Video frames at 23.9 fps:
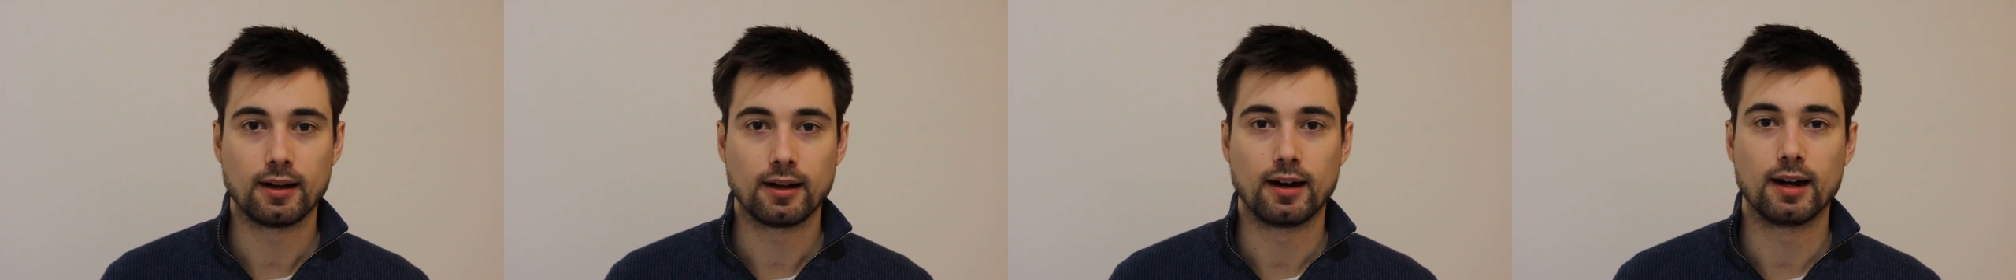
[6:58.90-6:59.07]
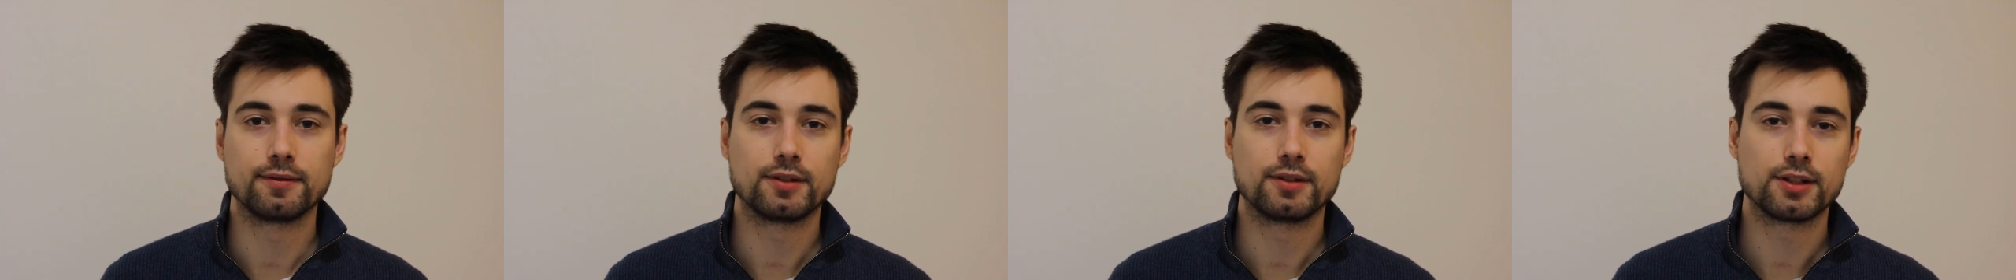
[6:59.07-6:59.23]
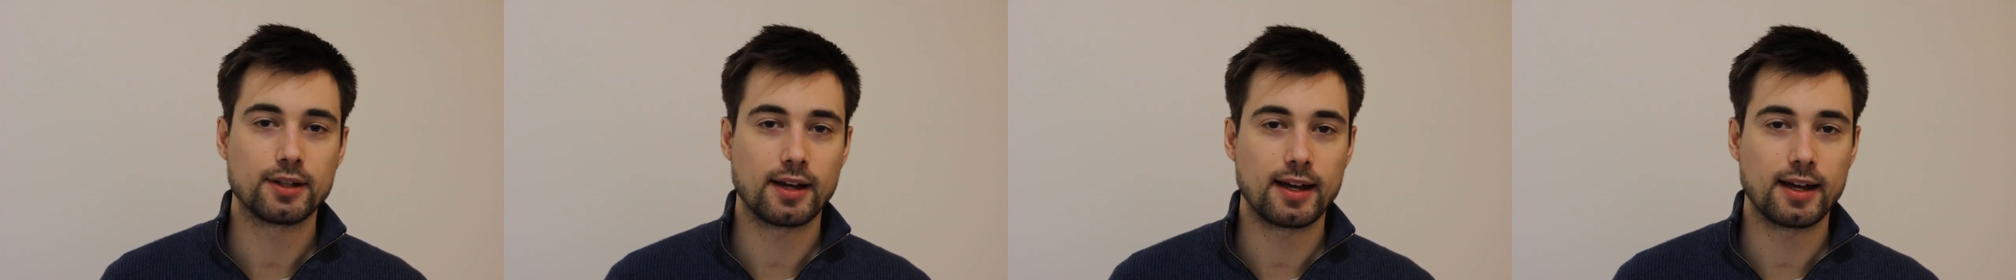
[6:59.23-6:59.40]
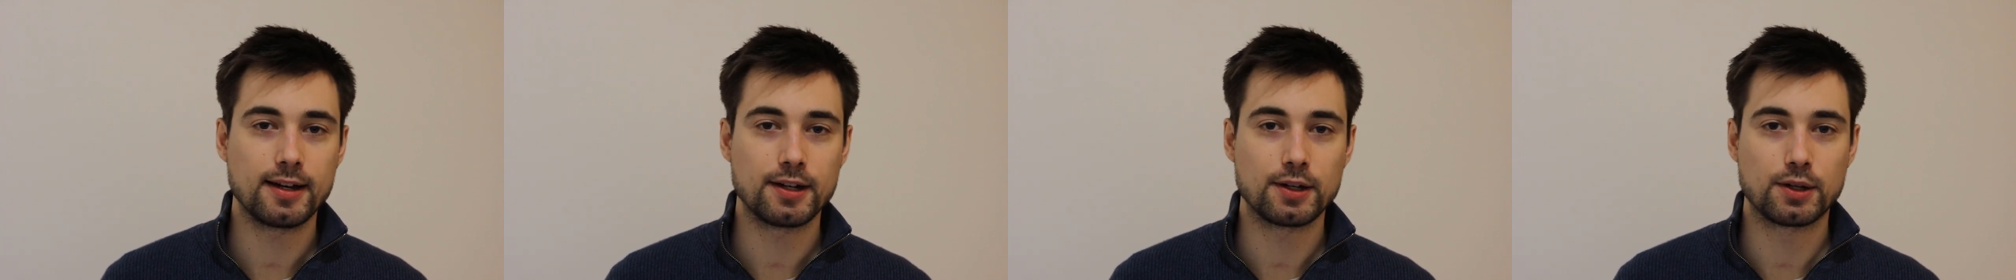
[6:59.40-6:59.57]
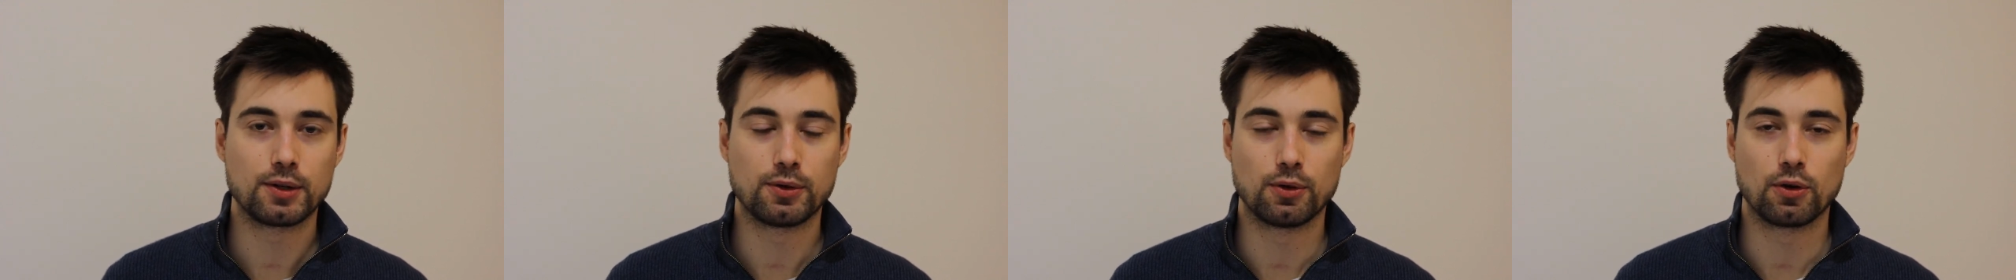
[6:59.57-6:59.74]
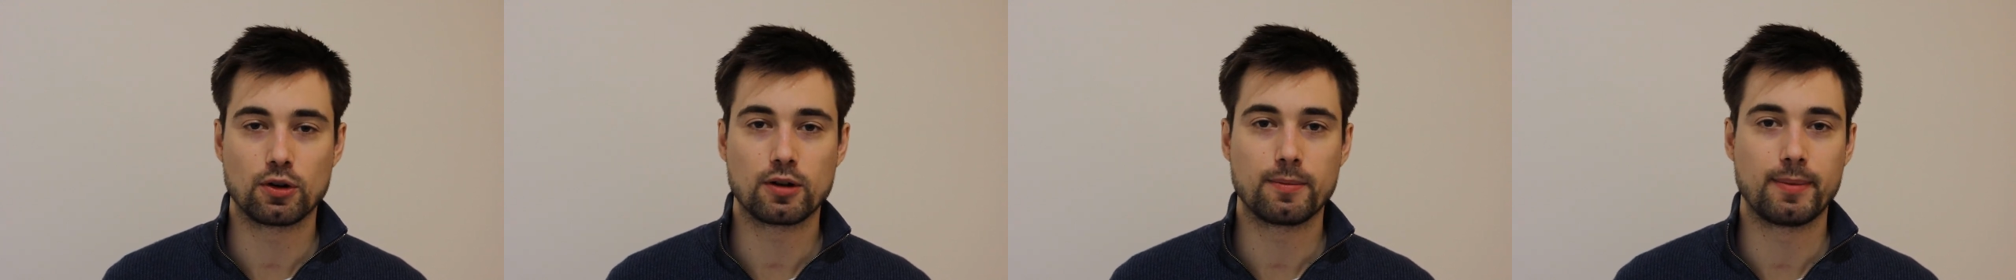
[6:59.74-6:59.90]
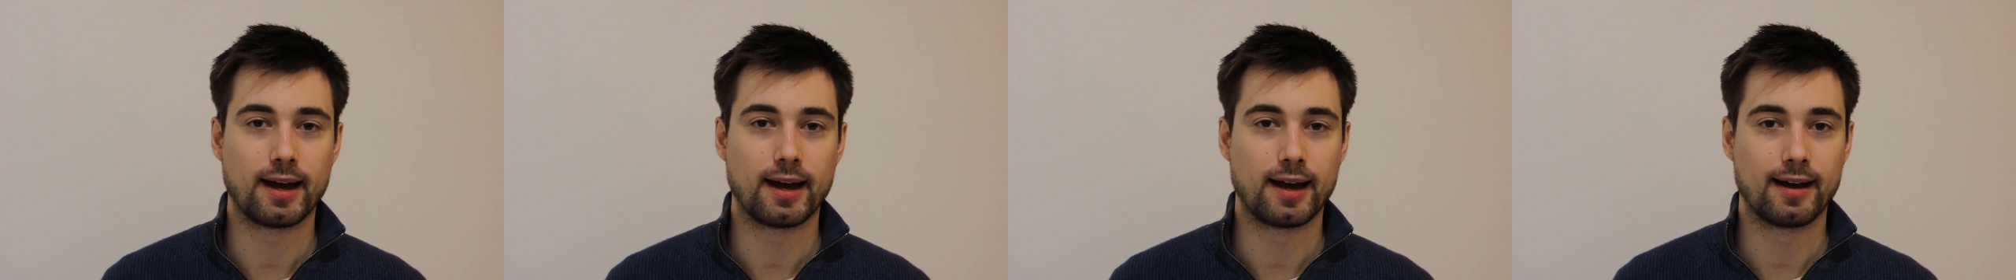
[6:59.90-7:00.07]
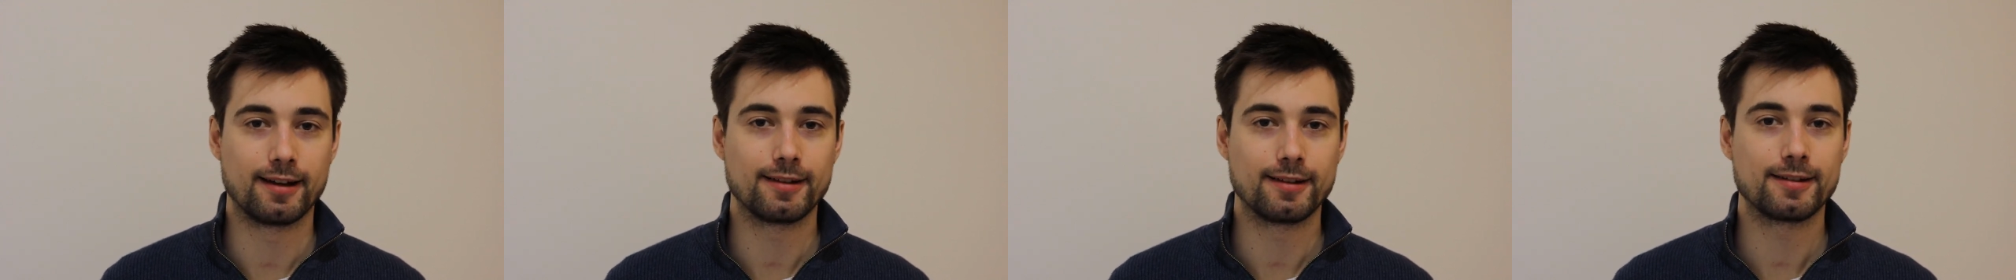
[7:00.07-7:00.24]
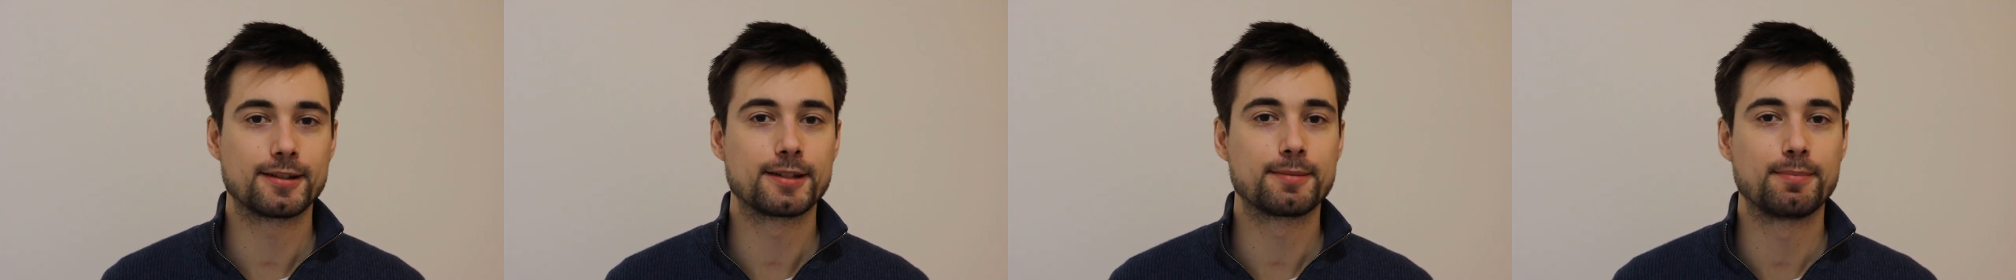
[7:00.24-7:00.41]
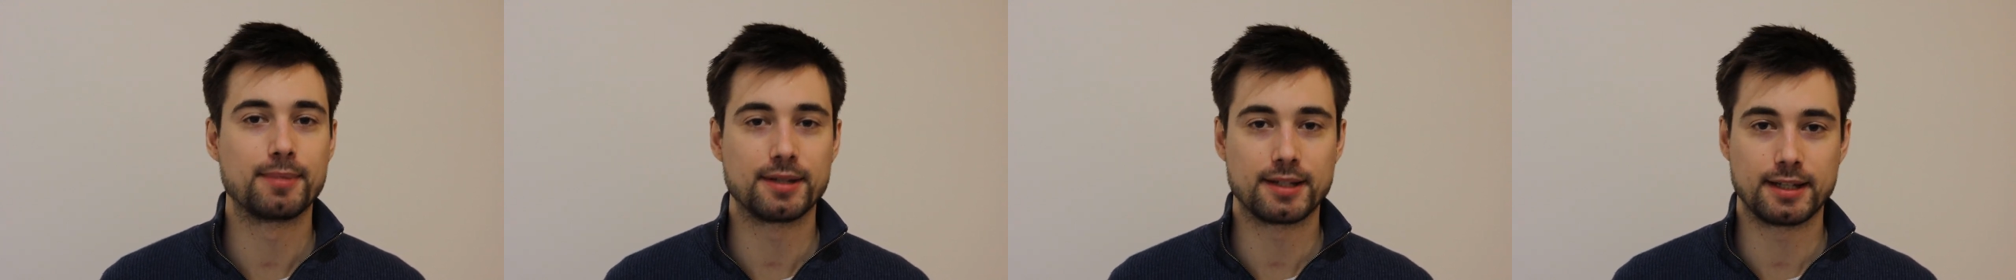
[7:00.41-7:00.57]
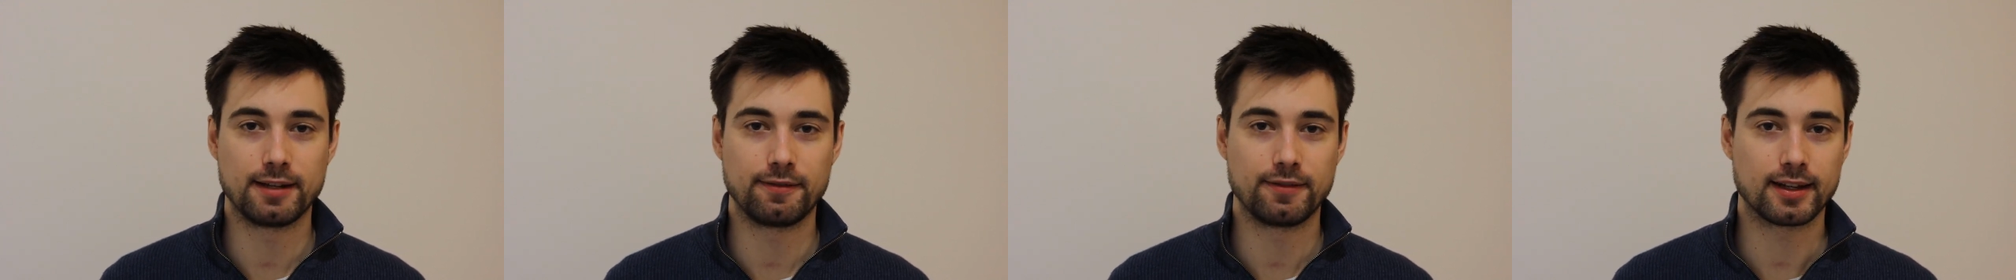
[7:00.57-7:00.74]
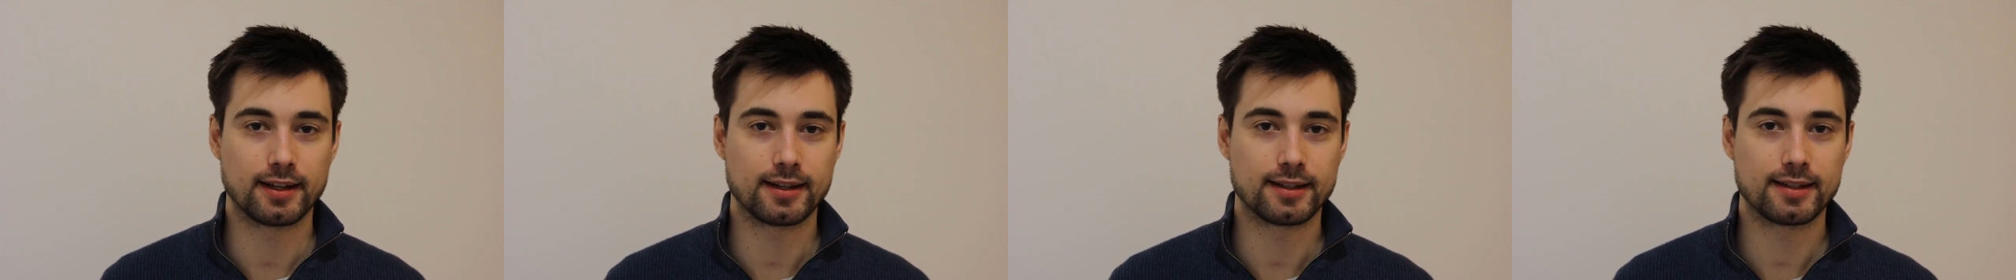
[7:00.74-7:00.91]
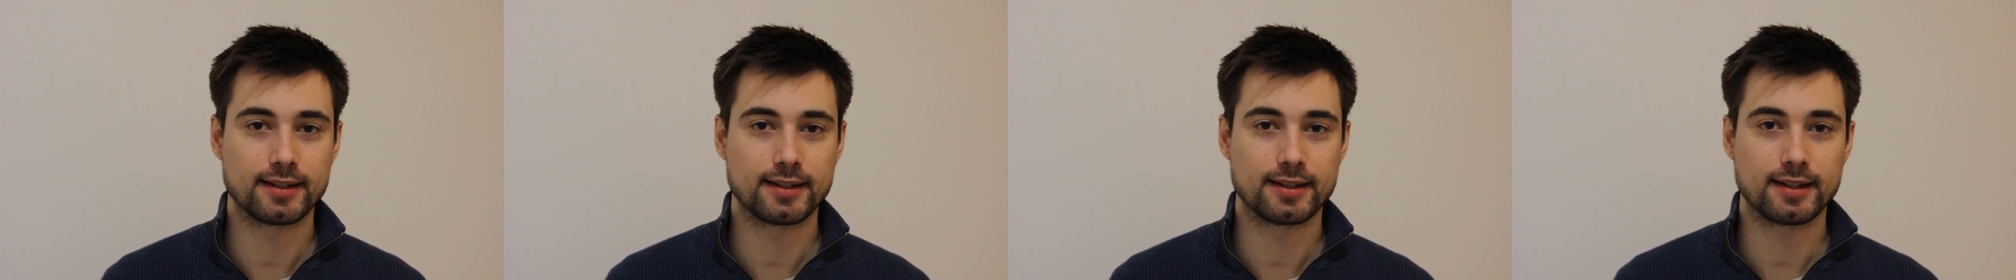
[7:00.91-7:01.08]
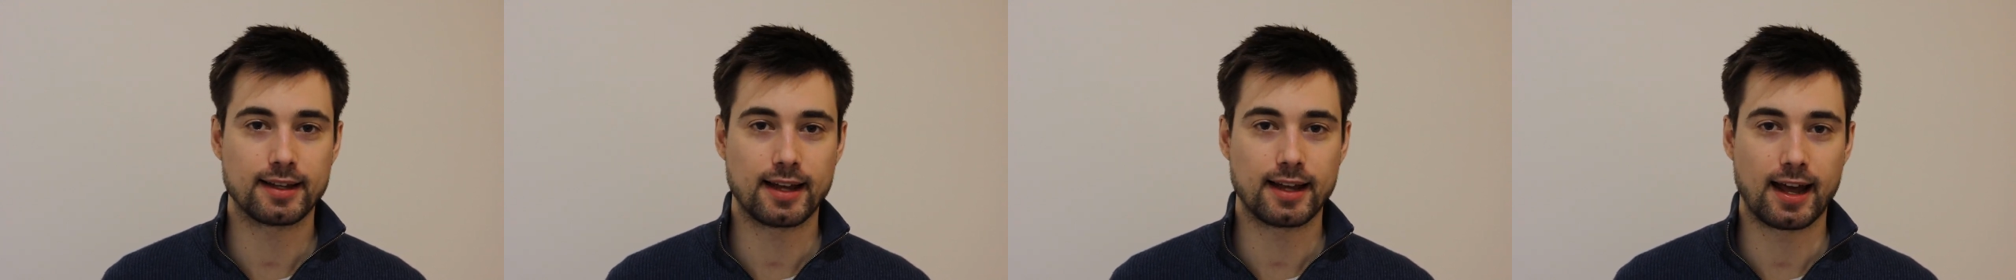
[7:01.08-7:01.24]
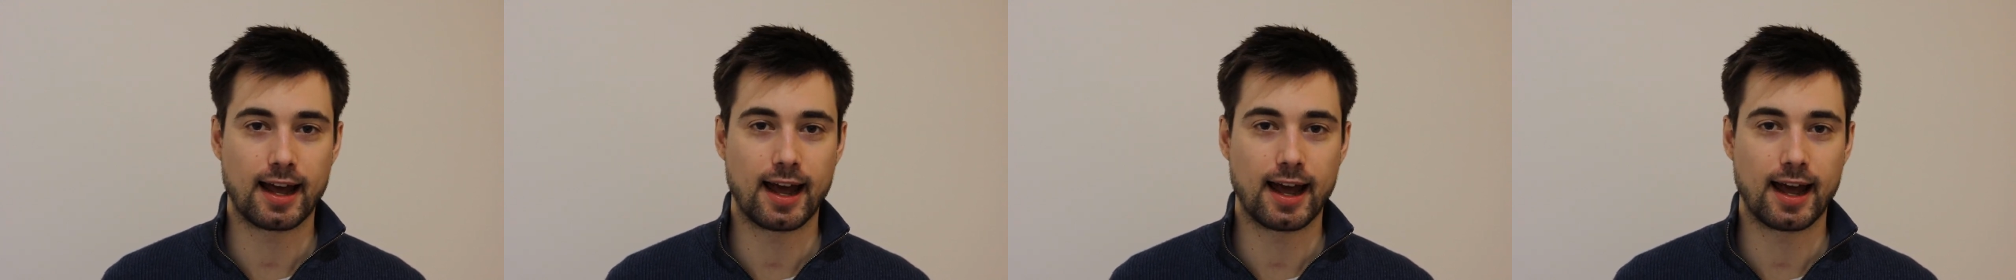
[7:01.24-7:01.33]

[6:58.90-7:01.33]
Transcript: I've decided to talk about specifics